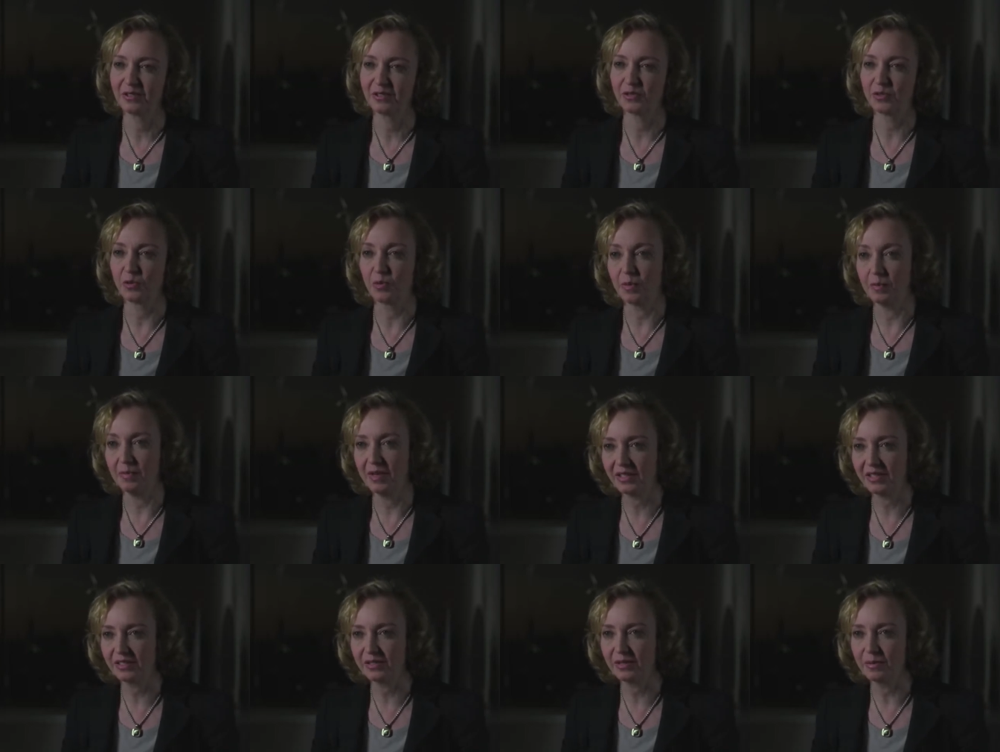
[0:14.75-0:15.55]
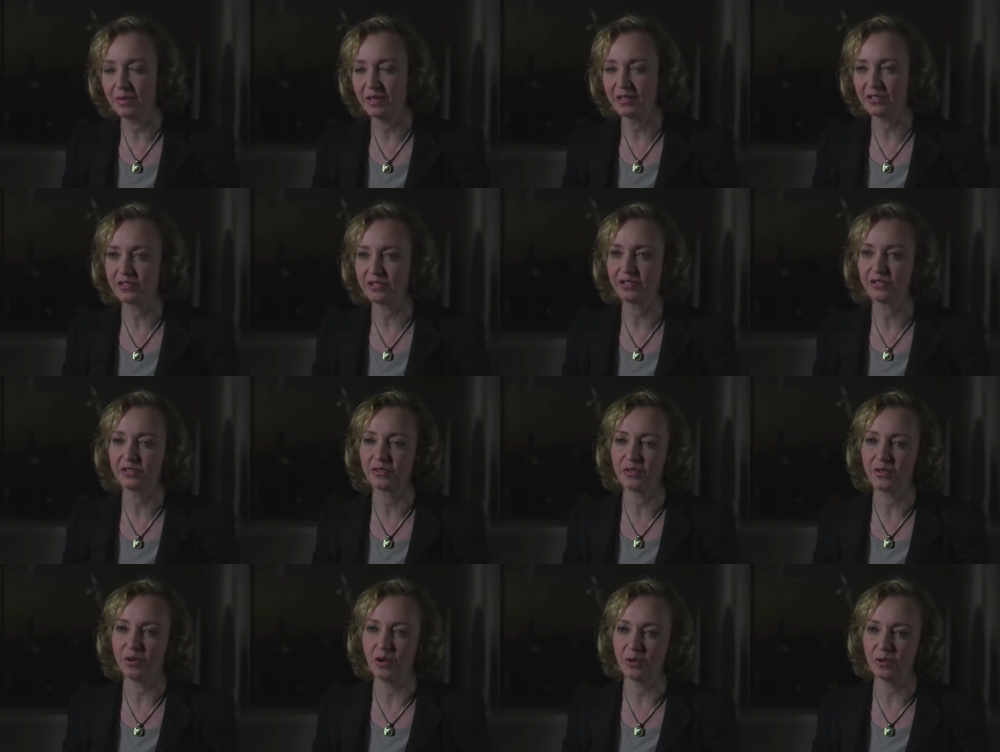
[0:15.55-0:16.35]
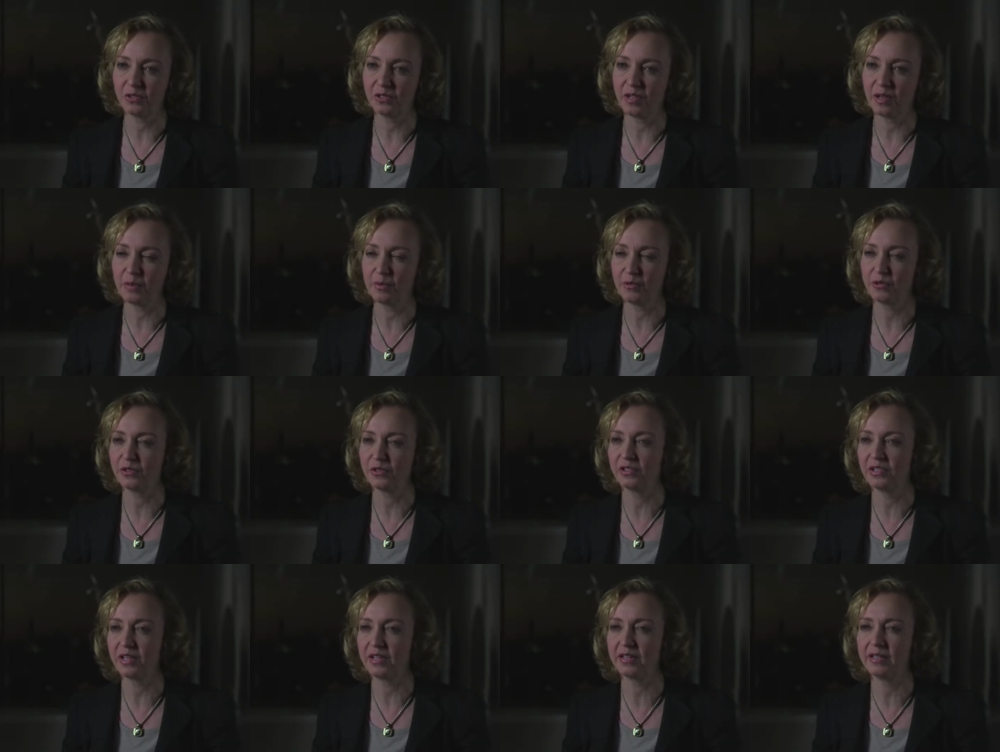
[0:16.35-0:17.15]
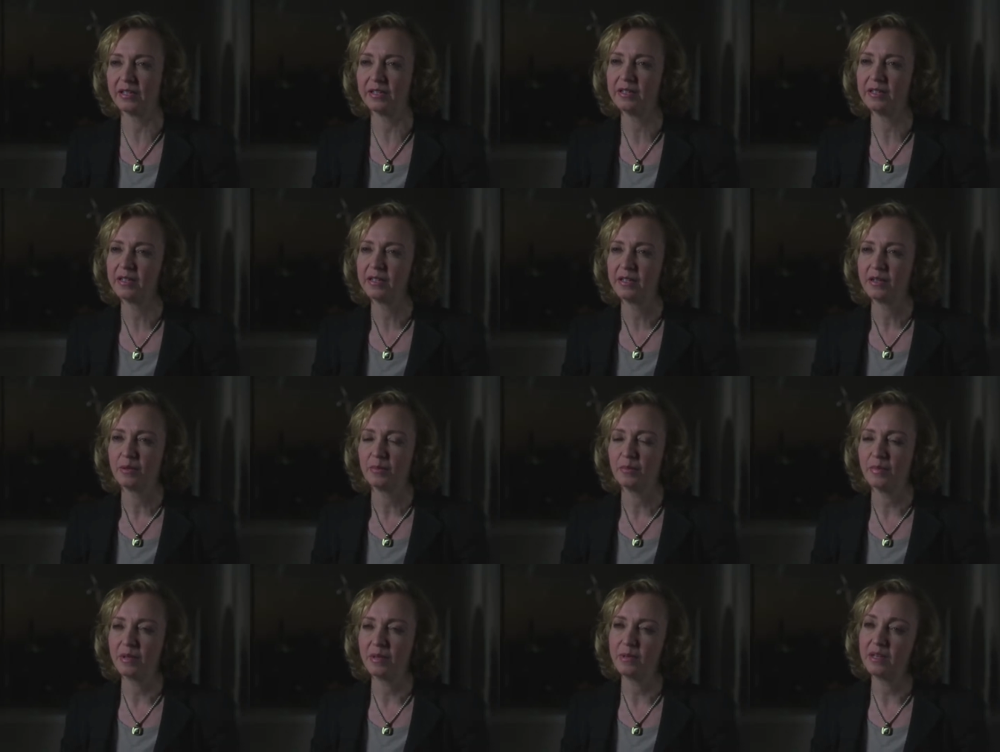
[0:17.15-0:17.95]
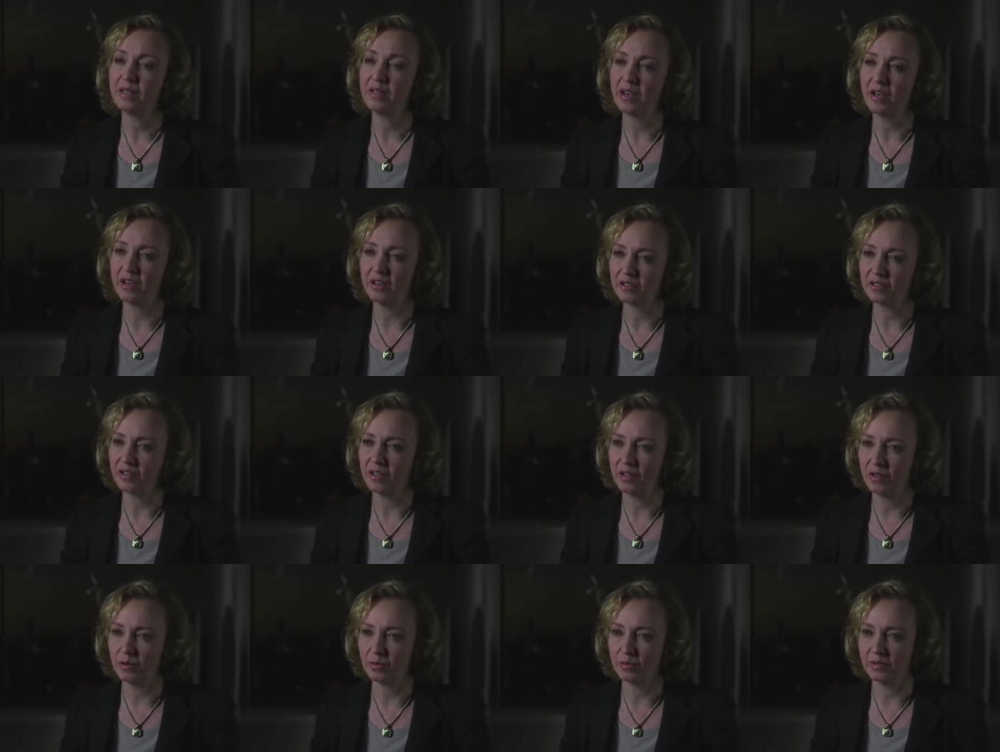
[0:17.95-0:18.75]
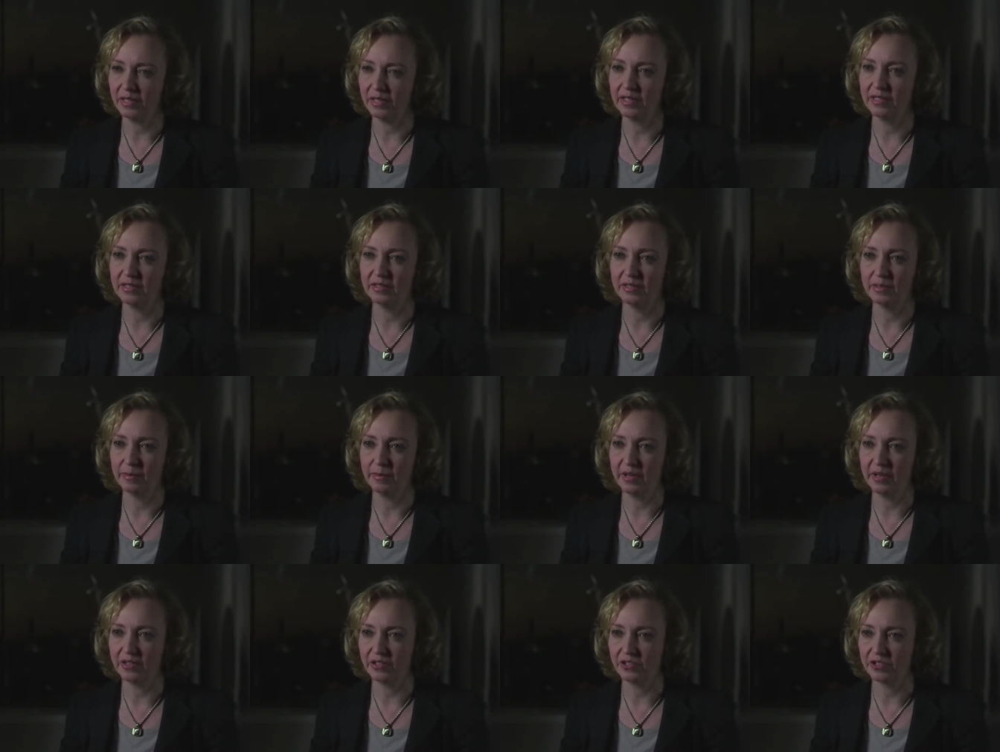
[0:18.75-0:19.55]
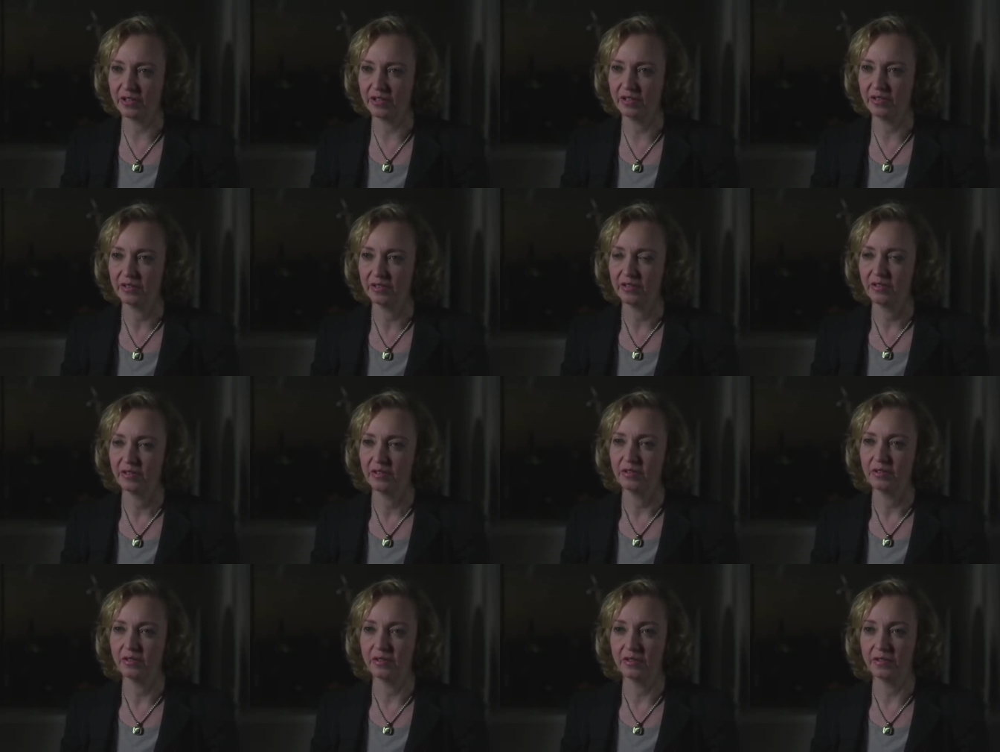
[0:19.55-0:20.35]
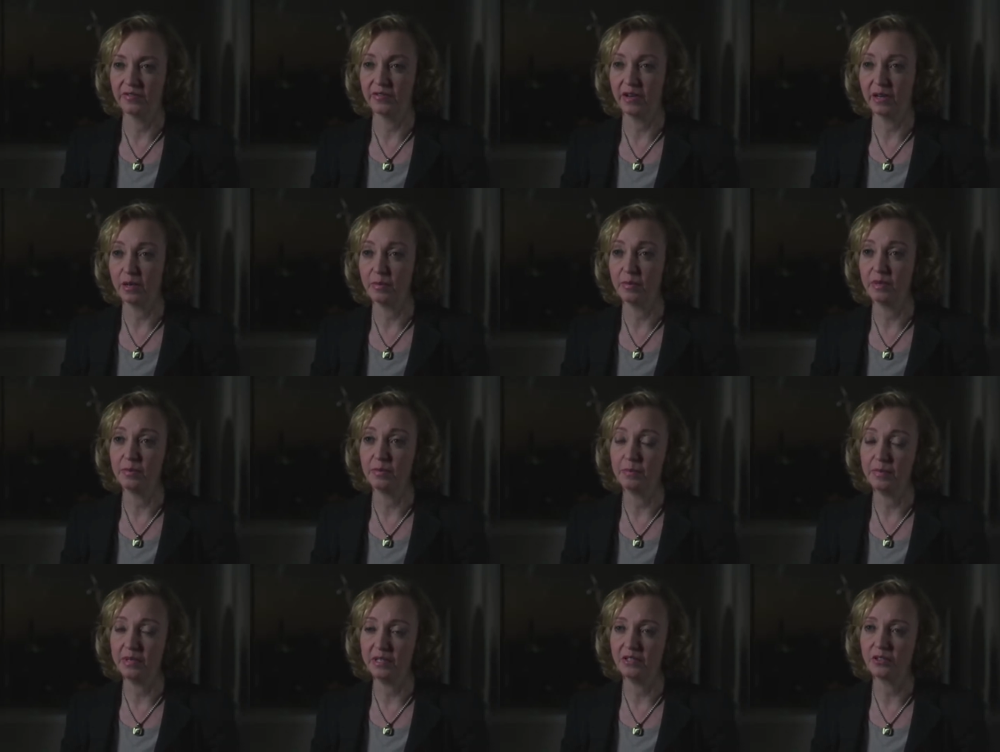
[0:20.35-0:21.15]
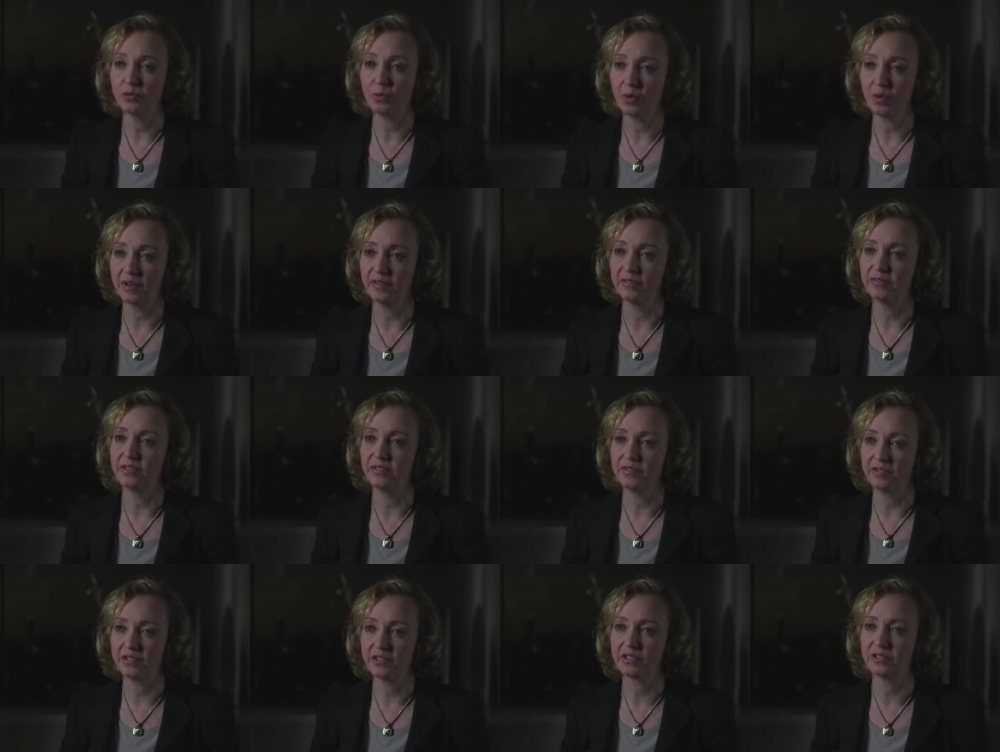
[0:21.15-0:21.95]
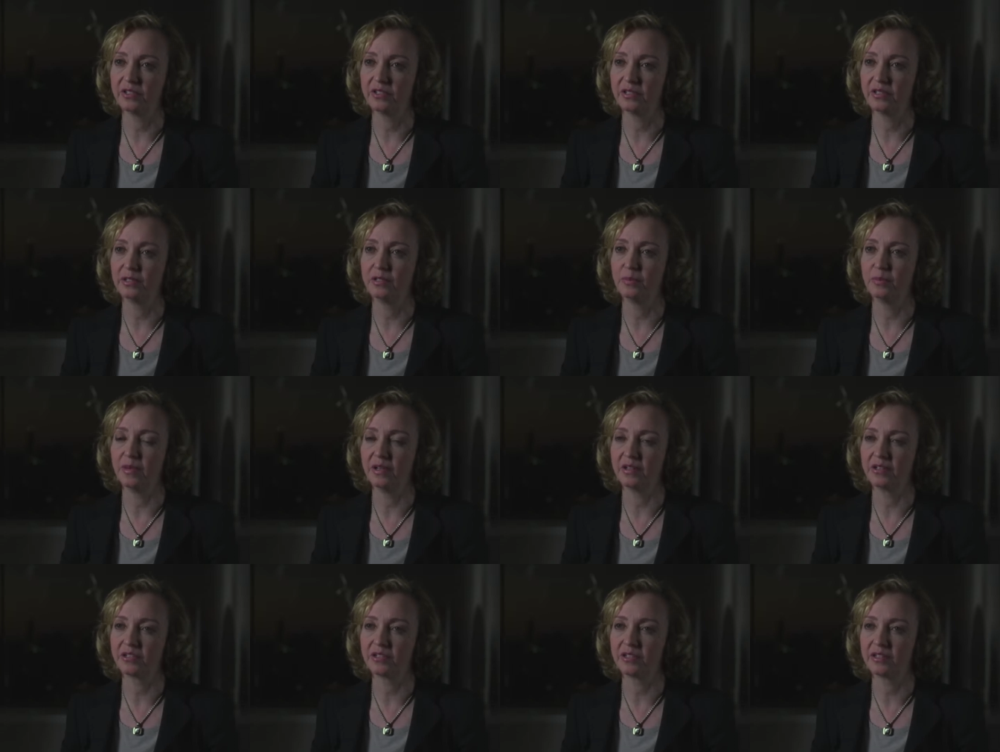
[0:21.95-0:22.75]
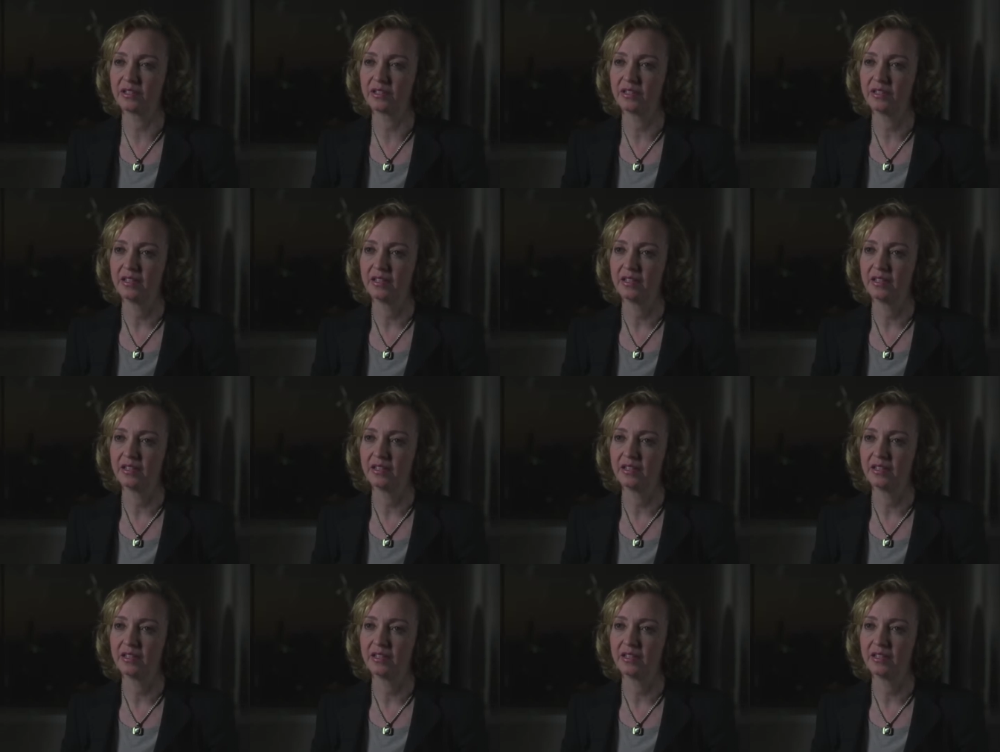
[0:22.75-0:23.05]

So a mixed dementia, Alzheimer's and maybe an alcohol-related dementia or a vitamin B12 deficiency dementia.